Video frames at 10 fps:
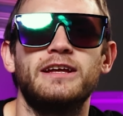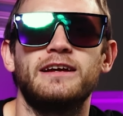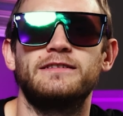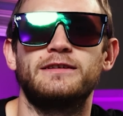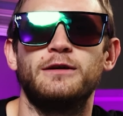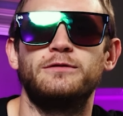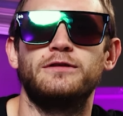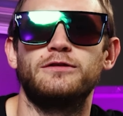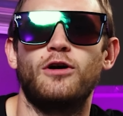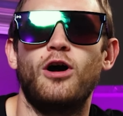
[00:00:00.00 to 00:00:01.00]
the
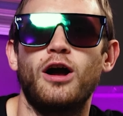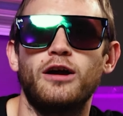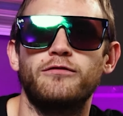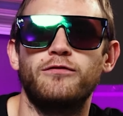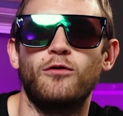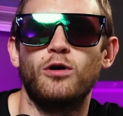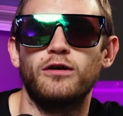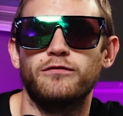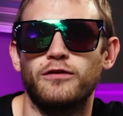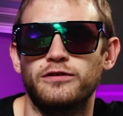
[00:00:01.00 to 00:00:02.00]
excuses are
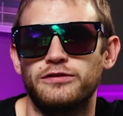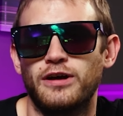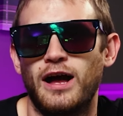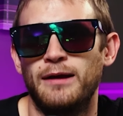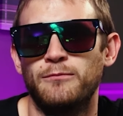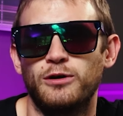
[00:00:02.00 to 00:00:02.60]
for first time,